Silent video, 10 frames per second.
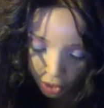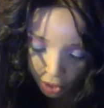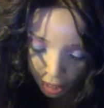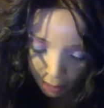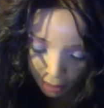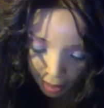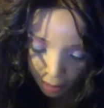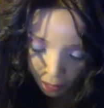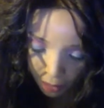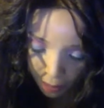to come
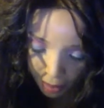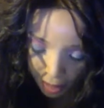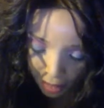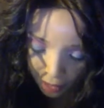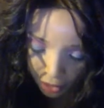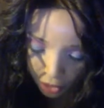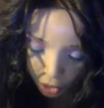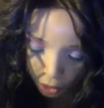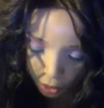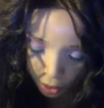down from the heavens
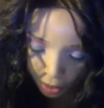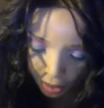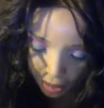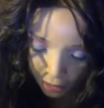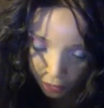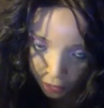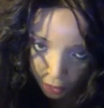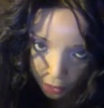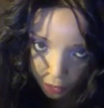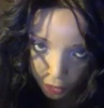to earth in
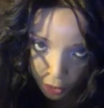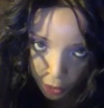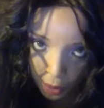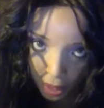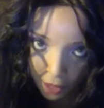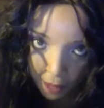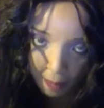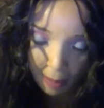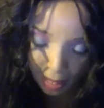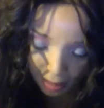full view of
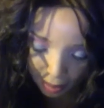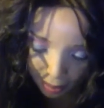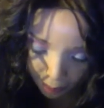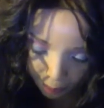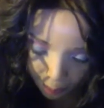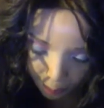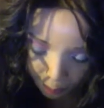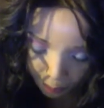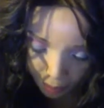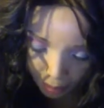men.
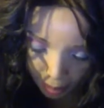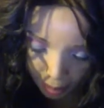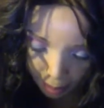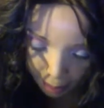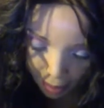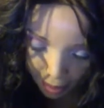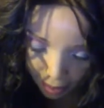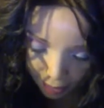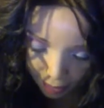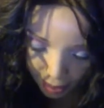
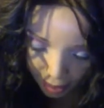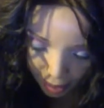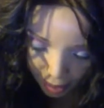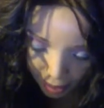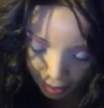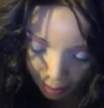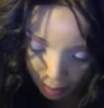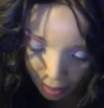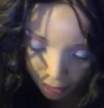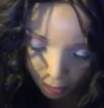Because of the signs he
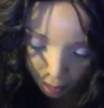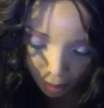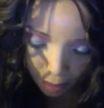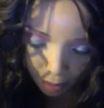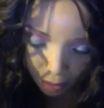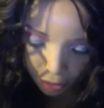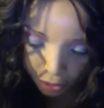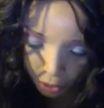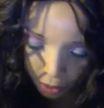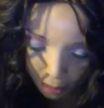was given power to
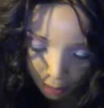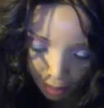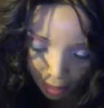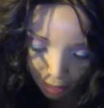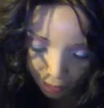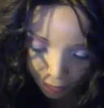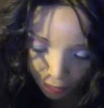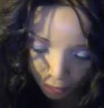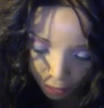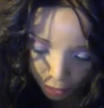do on behalf of
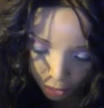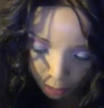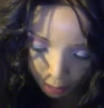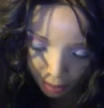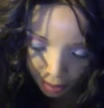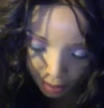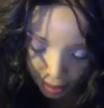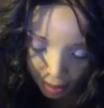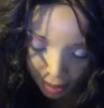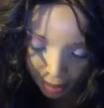the first beast,
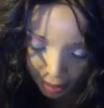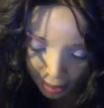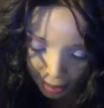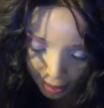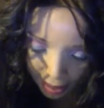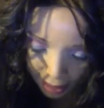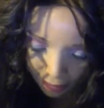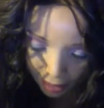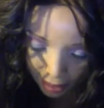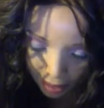he
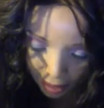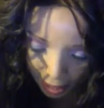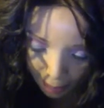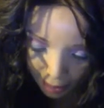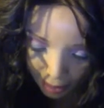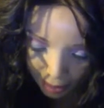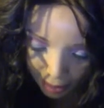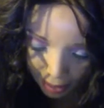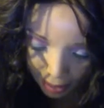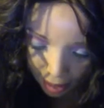deceived the
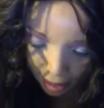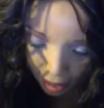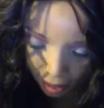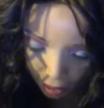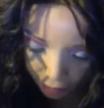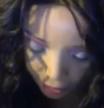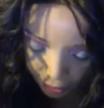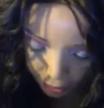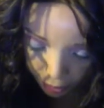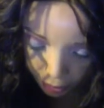inhabitants of
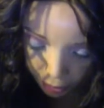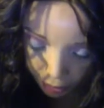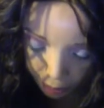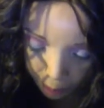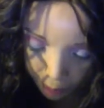the earth.